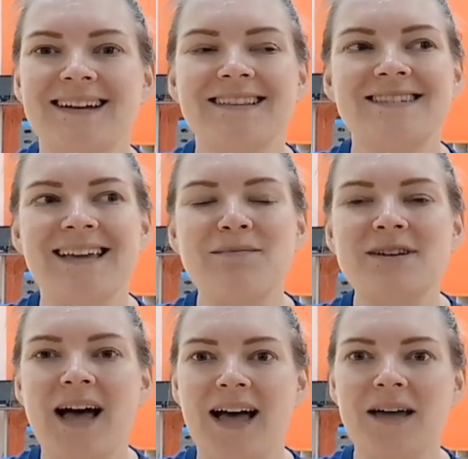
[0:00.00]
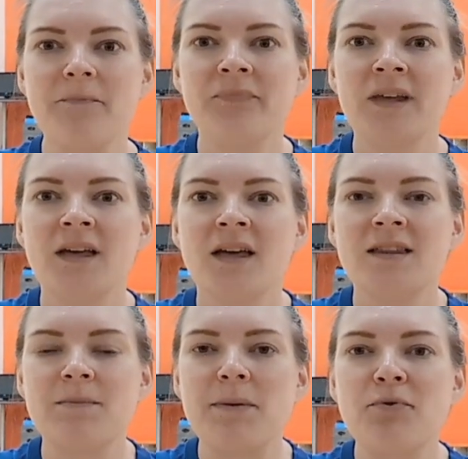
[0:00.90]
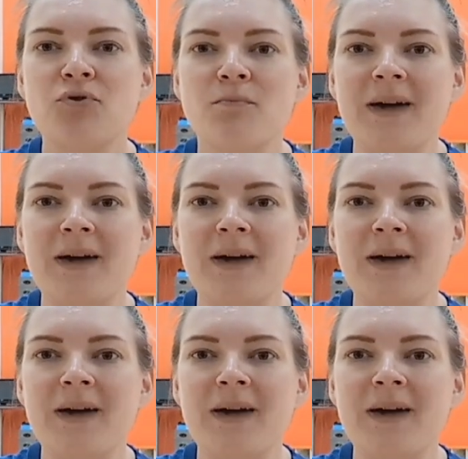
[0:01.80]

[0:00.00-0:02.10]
And at the same time, the people who